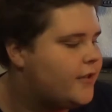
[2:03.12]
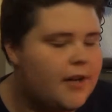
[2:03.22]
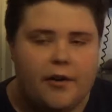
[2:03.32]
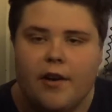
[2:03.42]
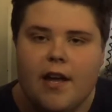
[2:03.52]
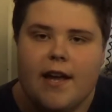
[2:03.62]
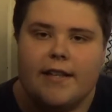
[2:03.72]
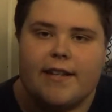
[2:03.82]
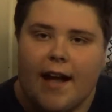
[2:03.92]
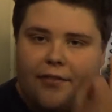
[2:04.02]
So
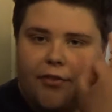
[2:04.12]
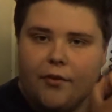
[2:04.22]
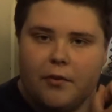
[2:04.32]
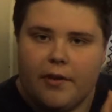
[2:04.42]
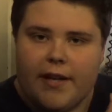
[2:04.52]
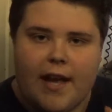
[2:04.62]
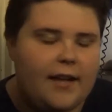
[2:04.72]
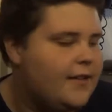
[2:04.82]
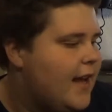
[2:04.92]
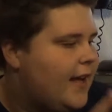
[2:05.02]
it's got 3
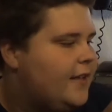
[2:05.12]
yeah,